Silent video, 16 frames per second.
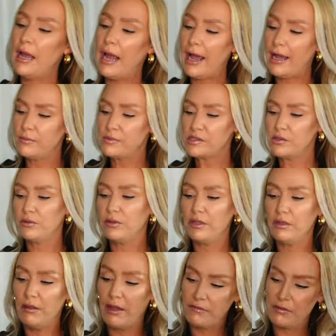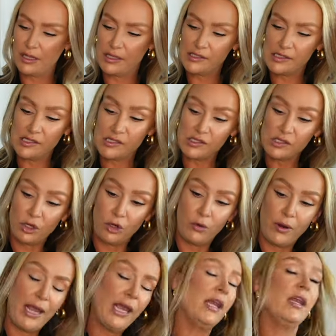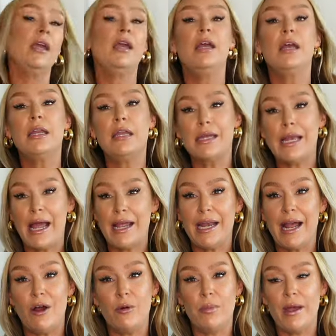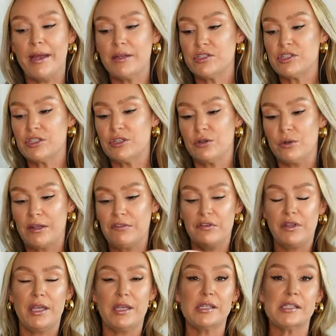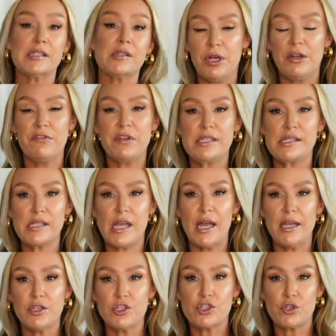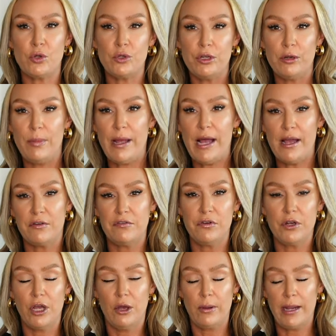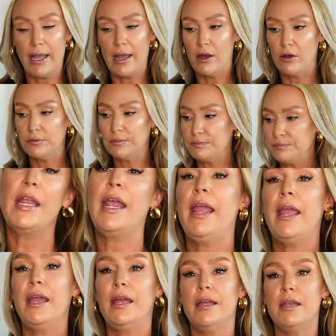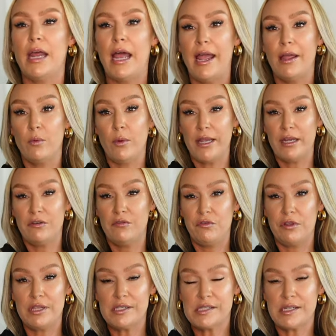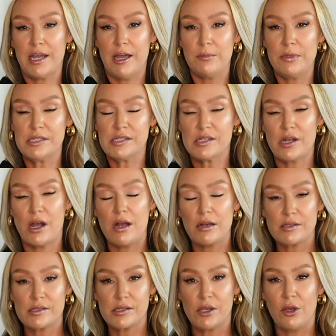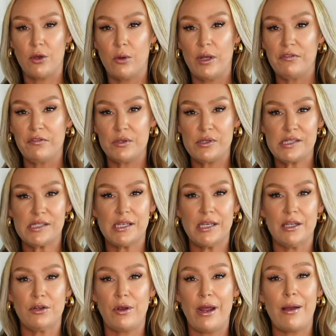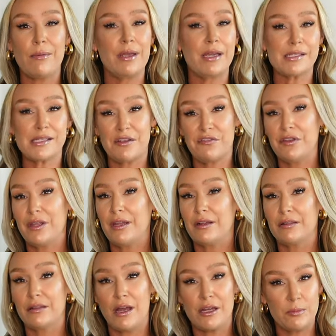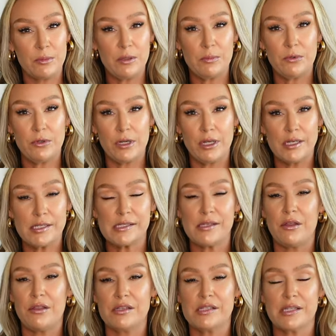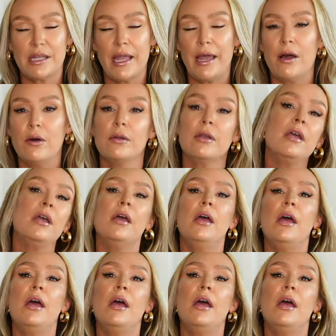Absolutely love this. This is a great night out bag too. I feel like it's perfect size shoulder bag for going out. And I waited for this to come in stock, so if you see it, grab it, because I feel like a lot of people are gonna sell this thing out.